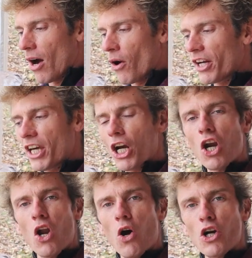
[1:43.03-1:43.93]
I want to get a
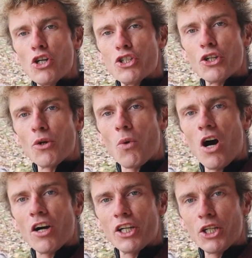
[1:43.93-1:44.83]
larger
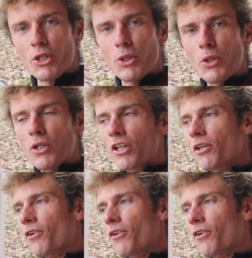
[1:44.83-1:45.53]
walk-in cooler.